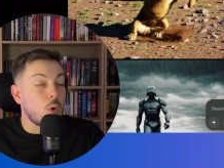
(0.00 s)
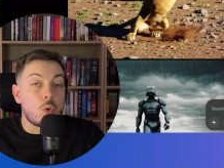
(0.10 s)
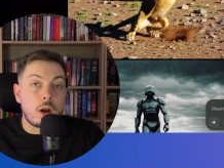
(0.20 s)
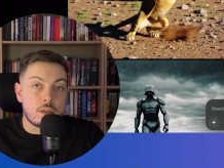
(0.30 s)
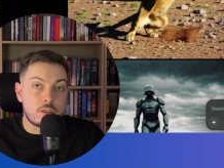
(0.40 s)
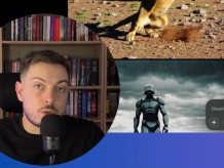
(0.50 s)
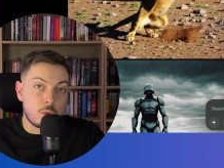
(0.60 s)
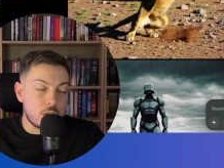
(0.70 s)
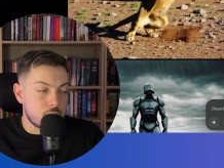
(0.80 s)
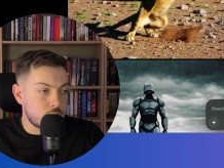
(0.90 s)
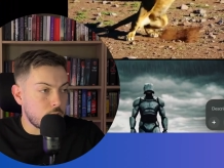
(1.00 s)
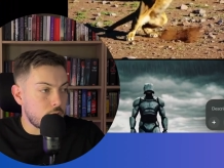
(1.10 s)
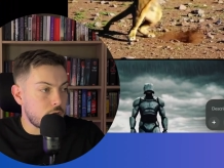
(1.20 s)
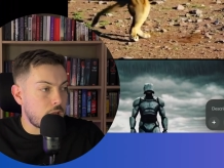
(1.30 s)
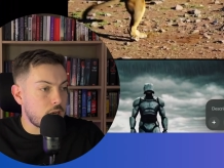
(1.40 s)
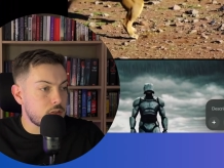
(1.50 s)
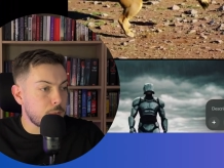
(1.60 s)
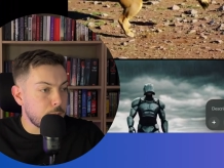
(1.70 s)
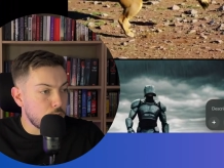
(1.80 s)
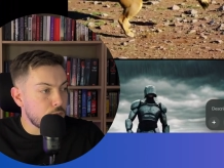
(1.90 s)
Alrighty, so we're in Sora and it's a
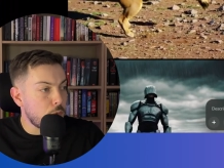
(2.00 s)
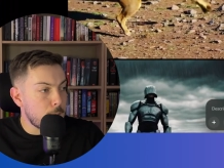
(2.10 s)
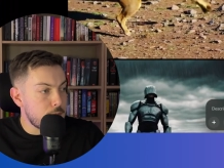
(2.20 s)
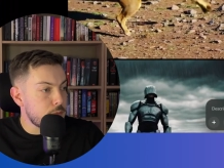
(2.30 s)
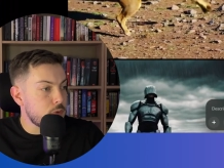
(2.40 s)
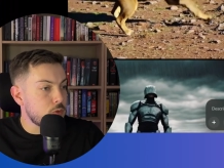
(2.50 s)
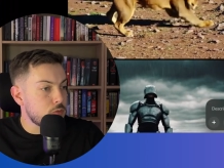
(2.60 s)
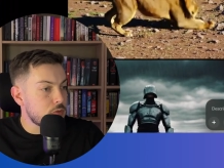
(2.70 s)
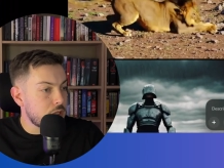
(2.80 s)
beautiful, minimal,